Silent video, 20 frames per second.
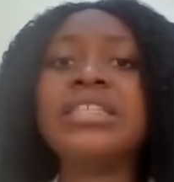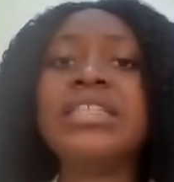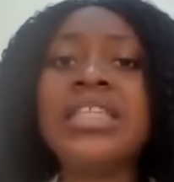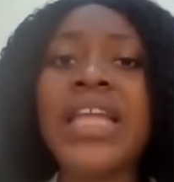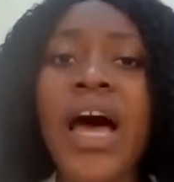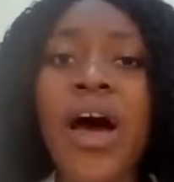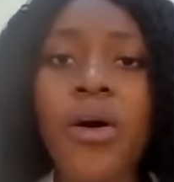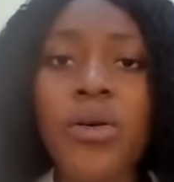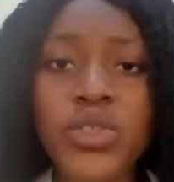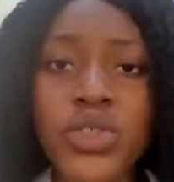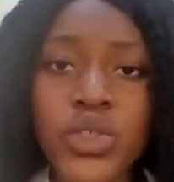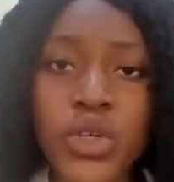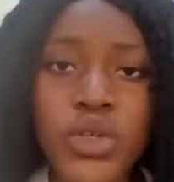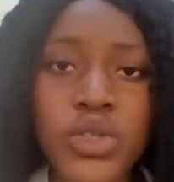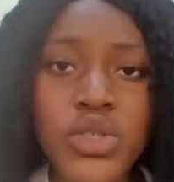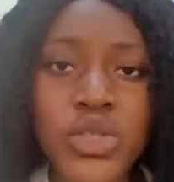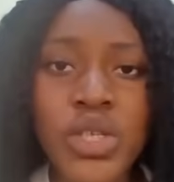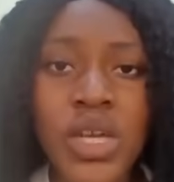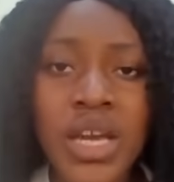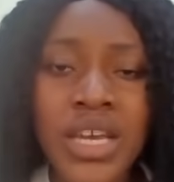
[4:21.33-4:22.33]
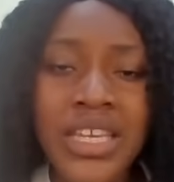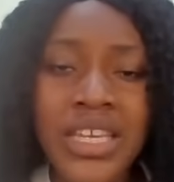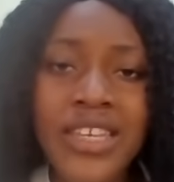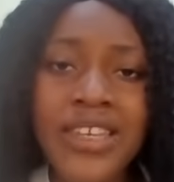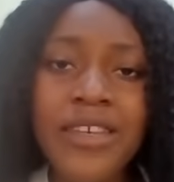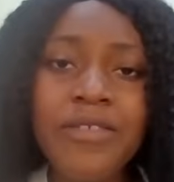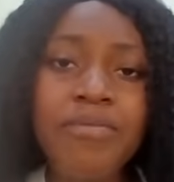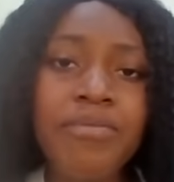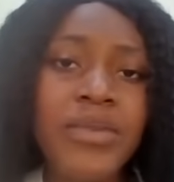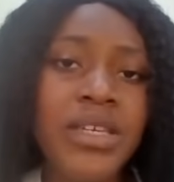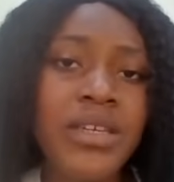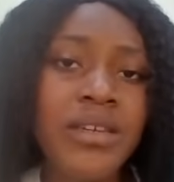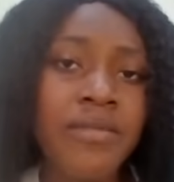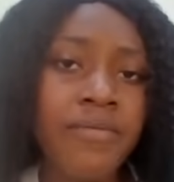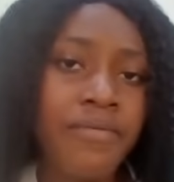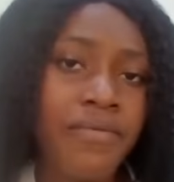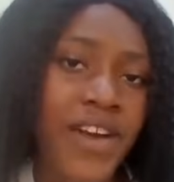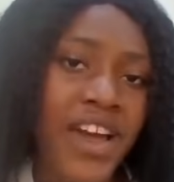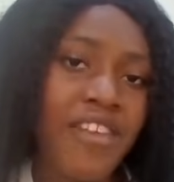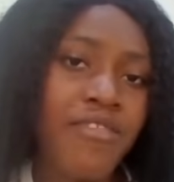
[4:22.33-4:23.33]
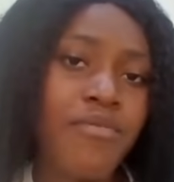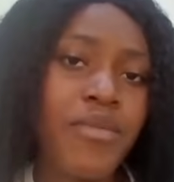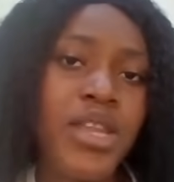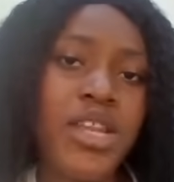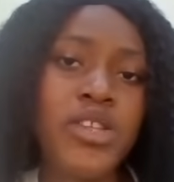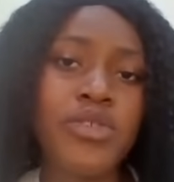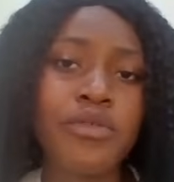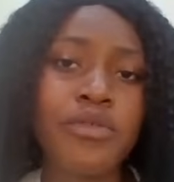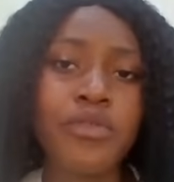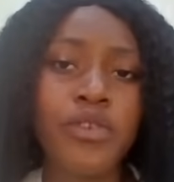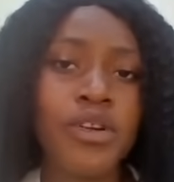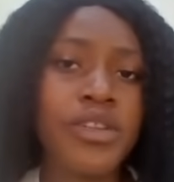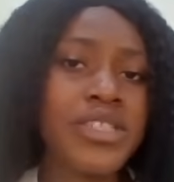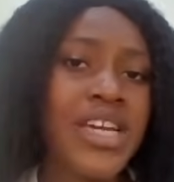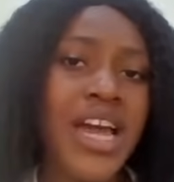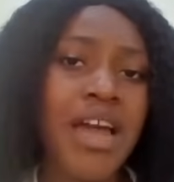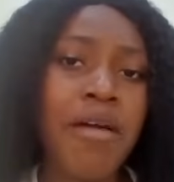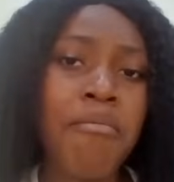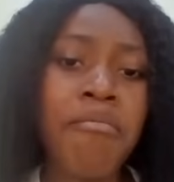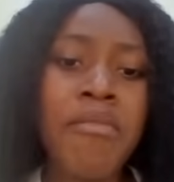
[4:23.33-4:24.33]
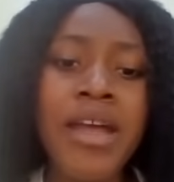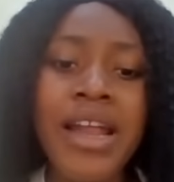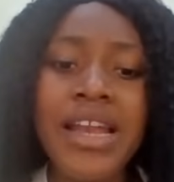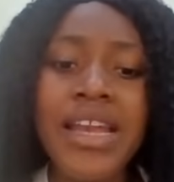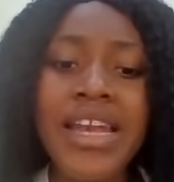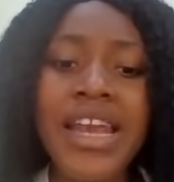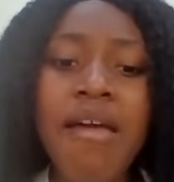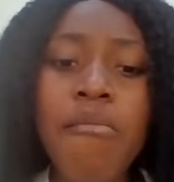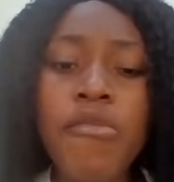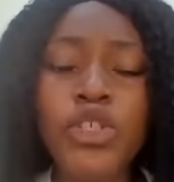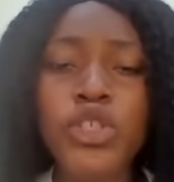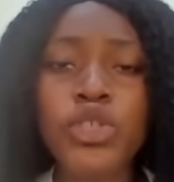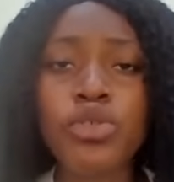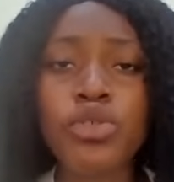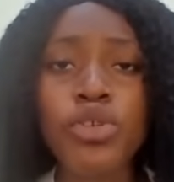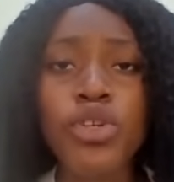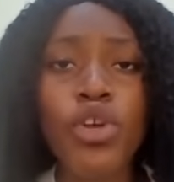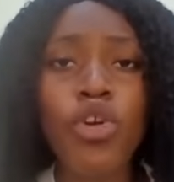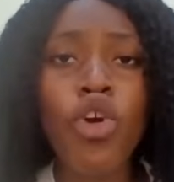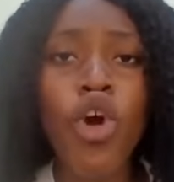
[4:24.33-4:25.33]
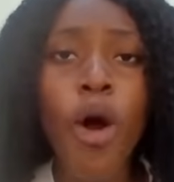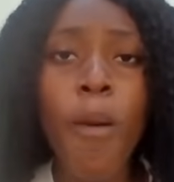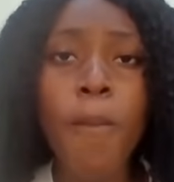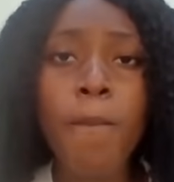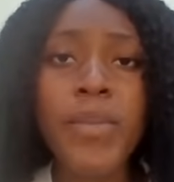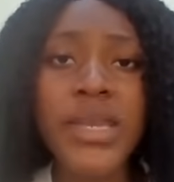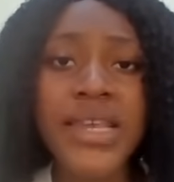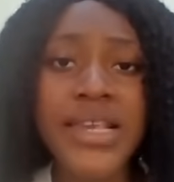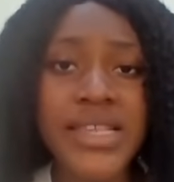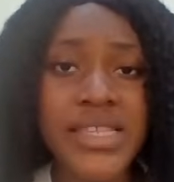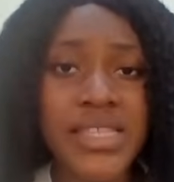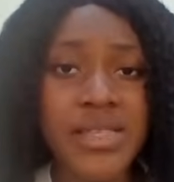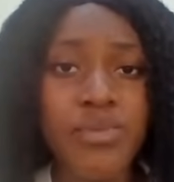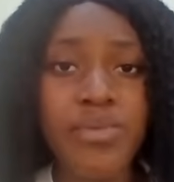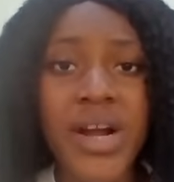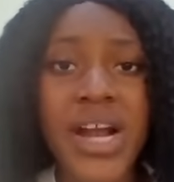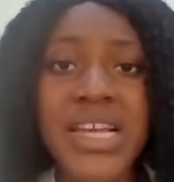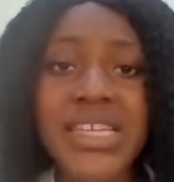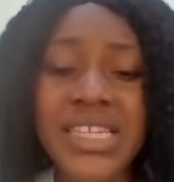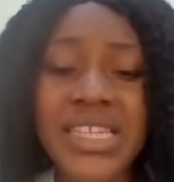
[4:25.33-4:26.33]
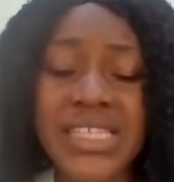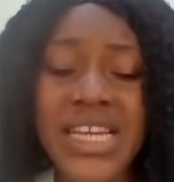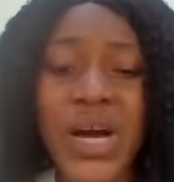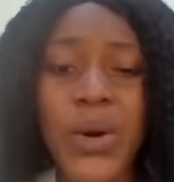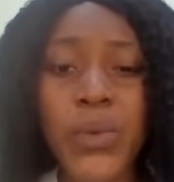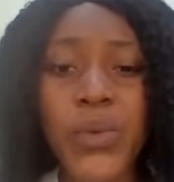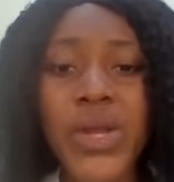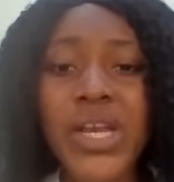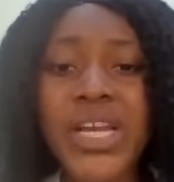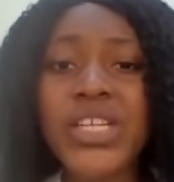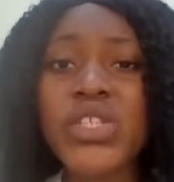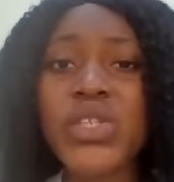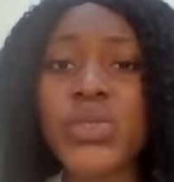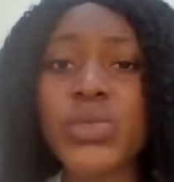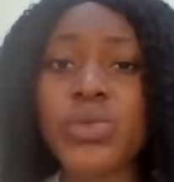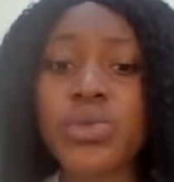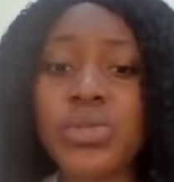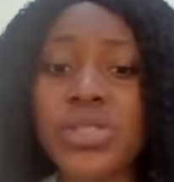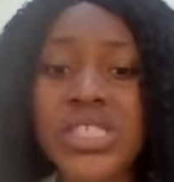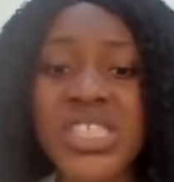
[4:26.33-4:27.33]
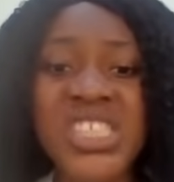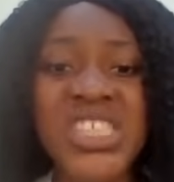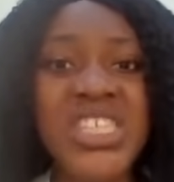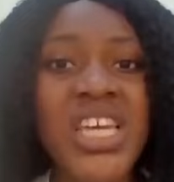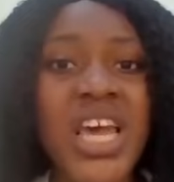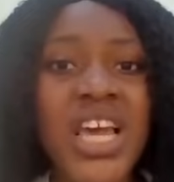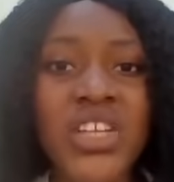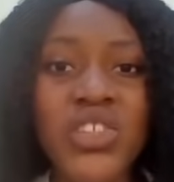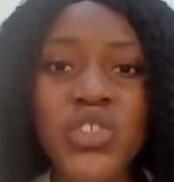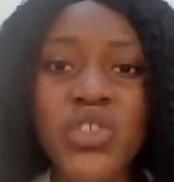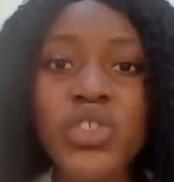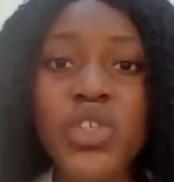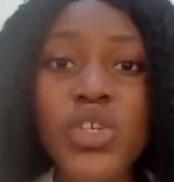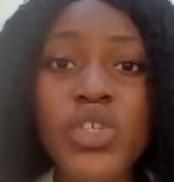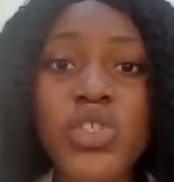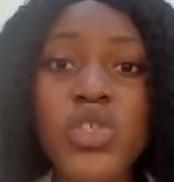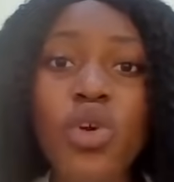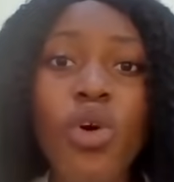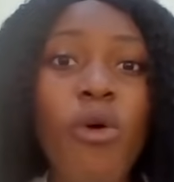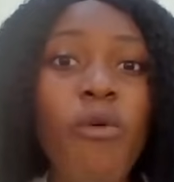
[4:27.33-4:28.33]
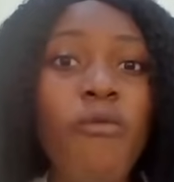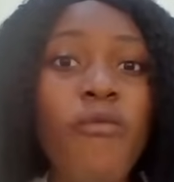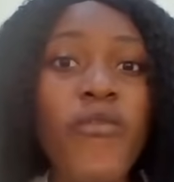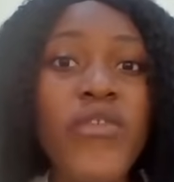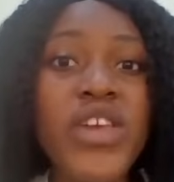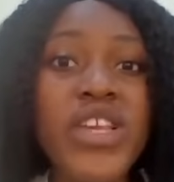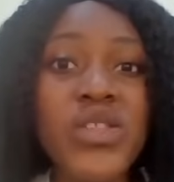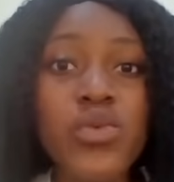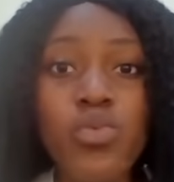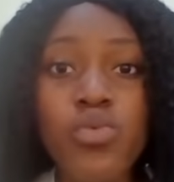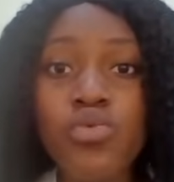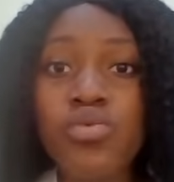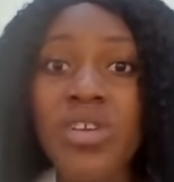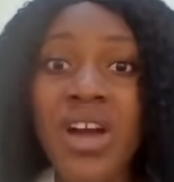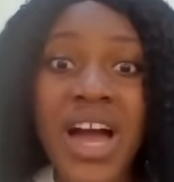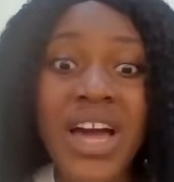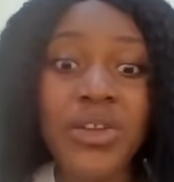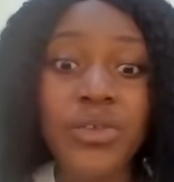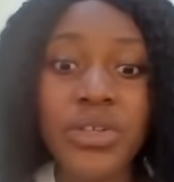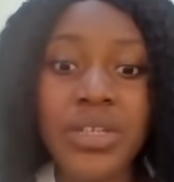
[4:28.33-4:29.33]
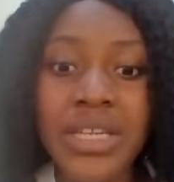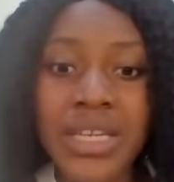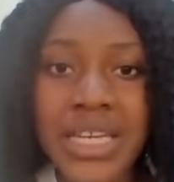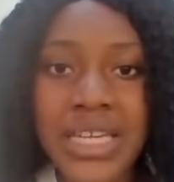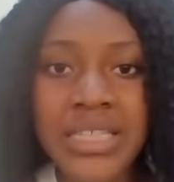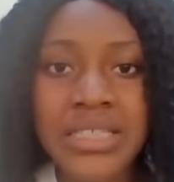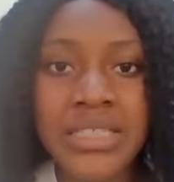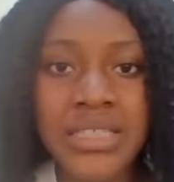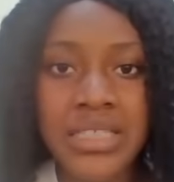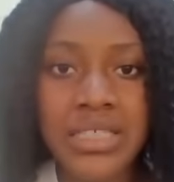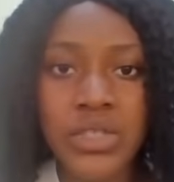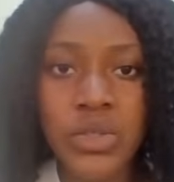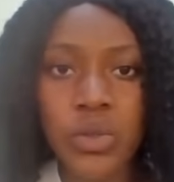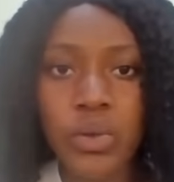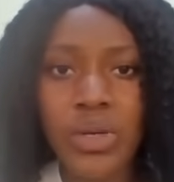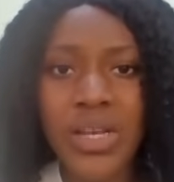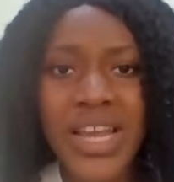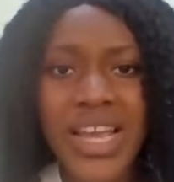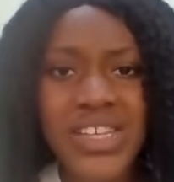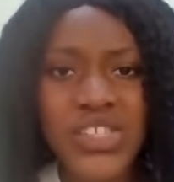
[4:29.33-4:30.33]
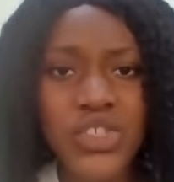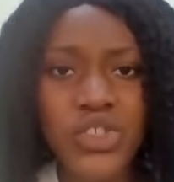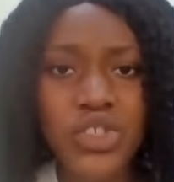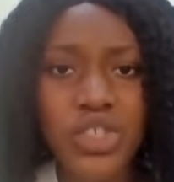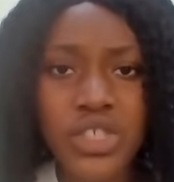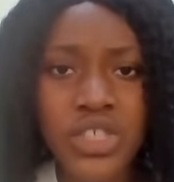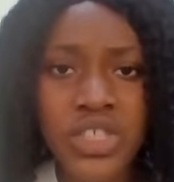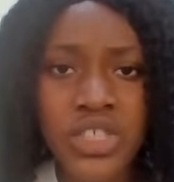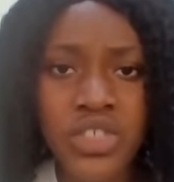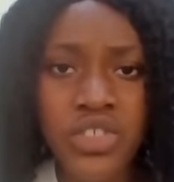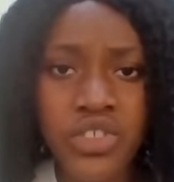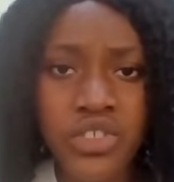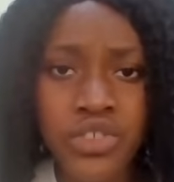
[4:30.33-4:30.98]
Now, just give me 5 minutes of your time. Let me show you companies, brands that are willing to do this just on Facebook and on LinkedIn. So let's just